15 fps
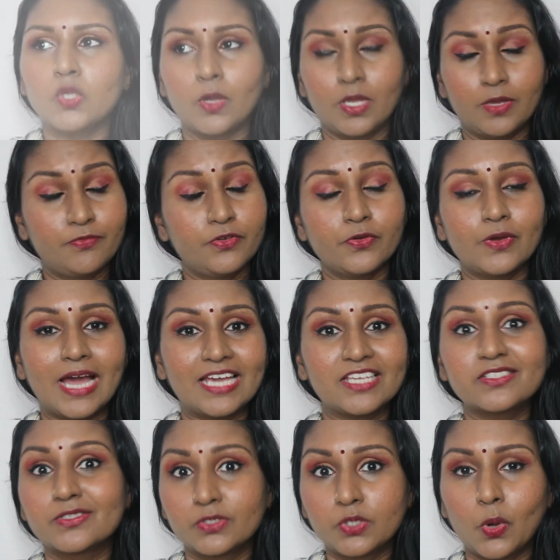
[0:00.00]
if you
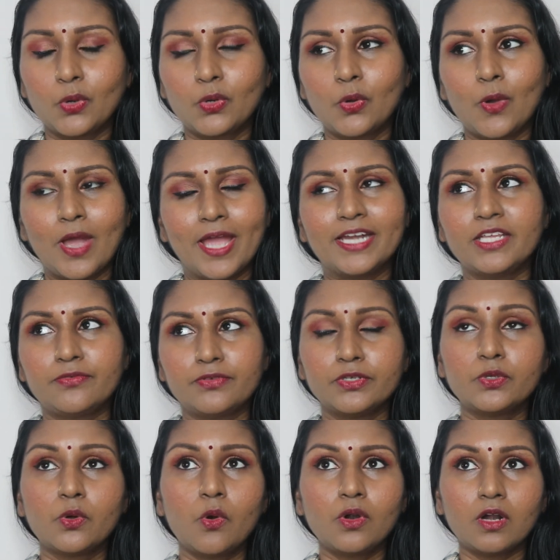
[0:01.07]
guys don't know and if you
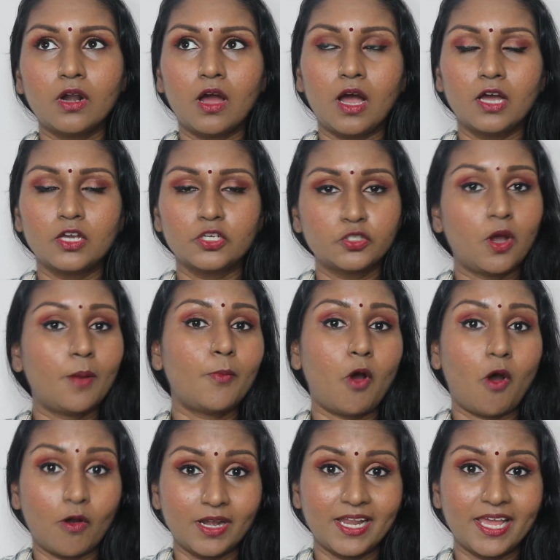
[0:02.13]
don't uh, shop
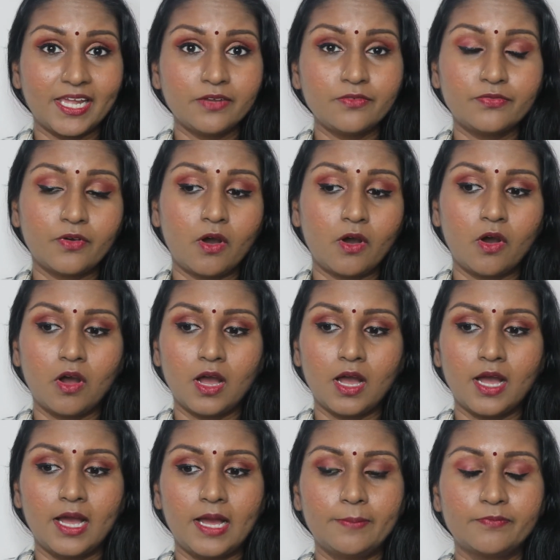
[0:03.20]
online for
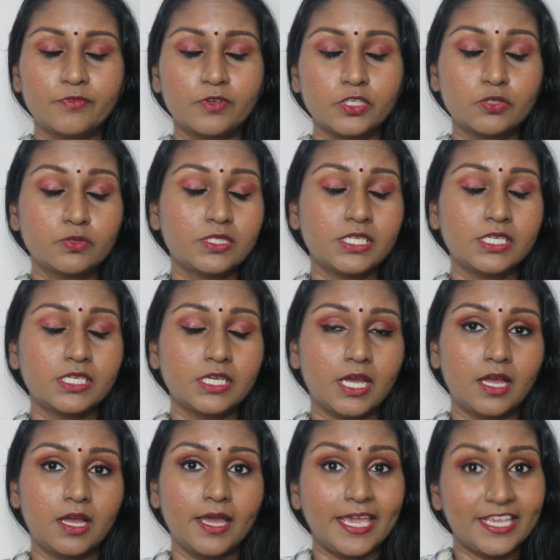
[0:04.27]
um, using
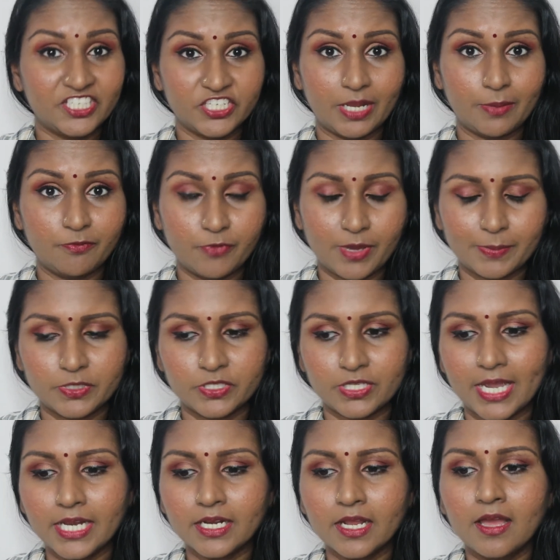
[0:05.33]
uh, H&M
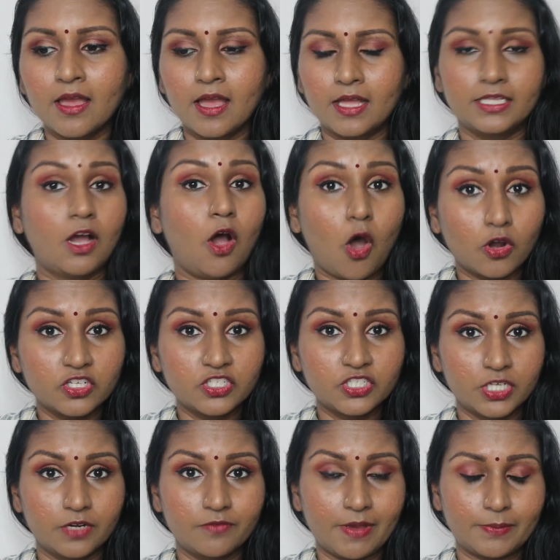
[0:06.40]
website the
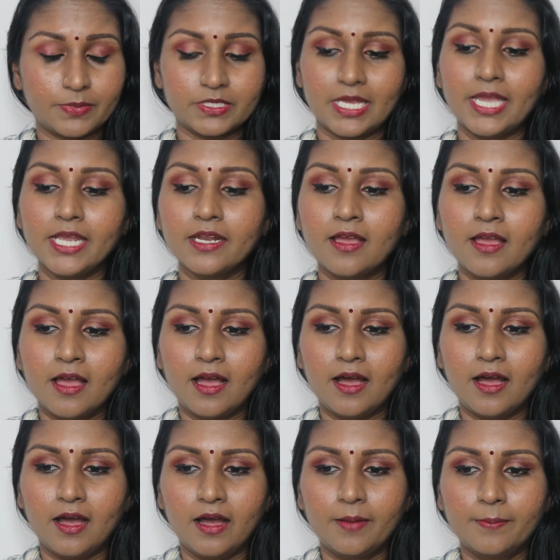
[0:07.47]
original website
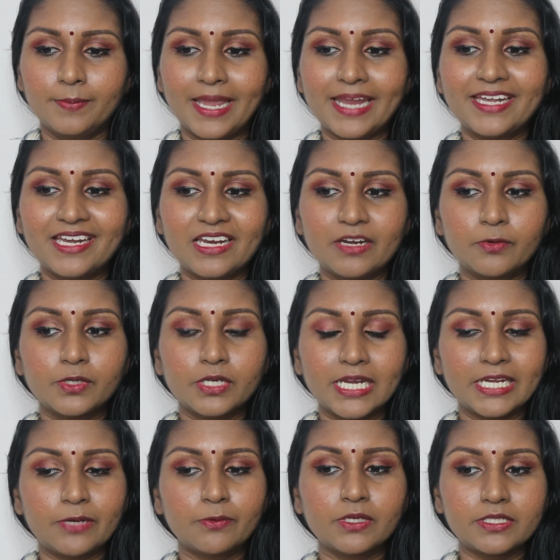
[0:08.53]
um, it, it, will,
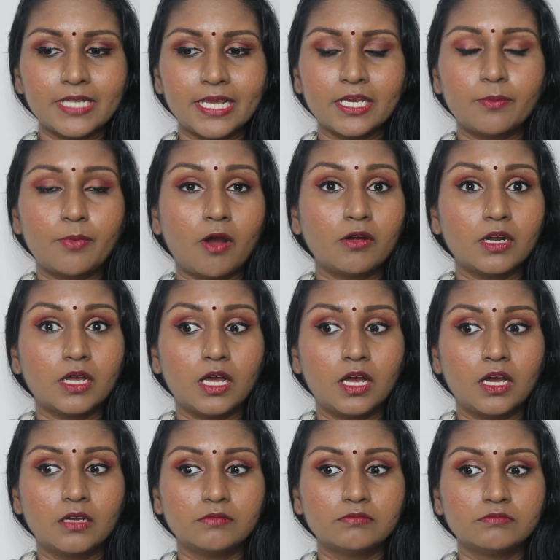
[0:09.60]
it will take about
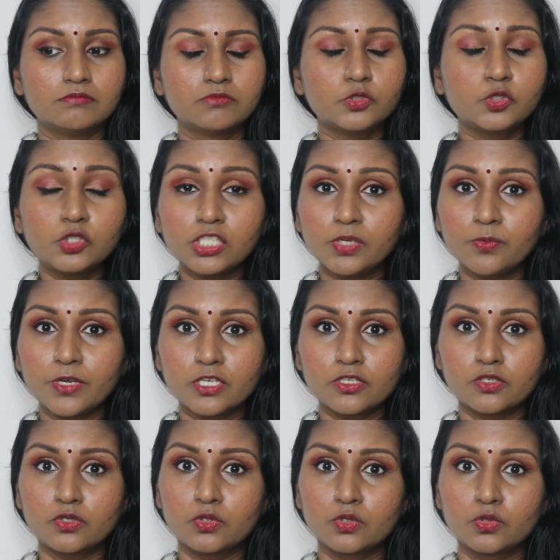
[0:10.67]
um, three weeks
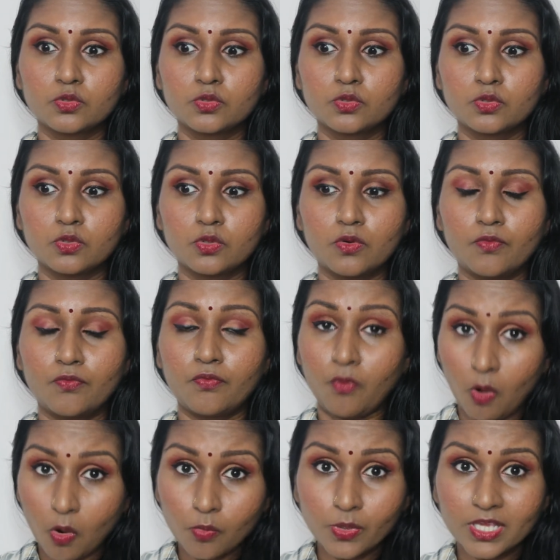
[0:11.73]
to
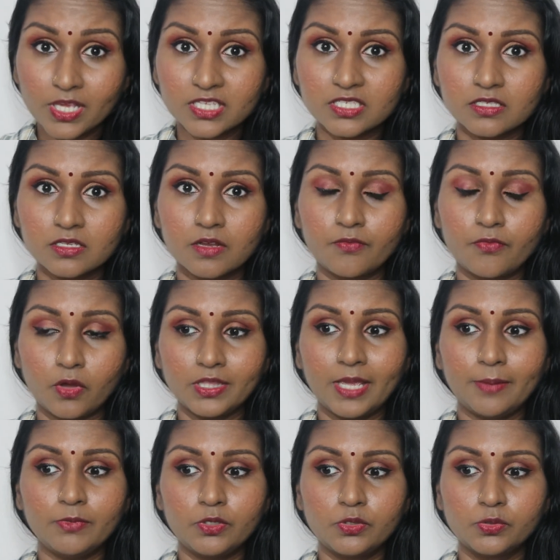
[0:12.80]
four weeks for
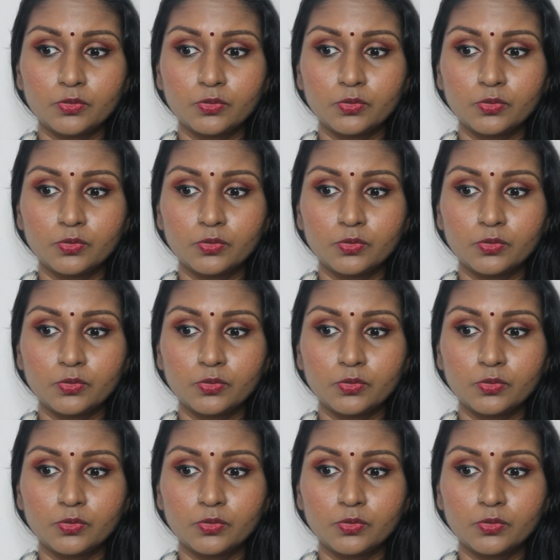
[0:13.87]
them to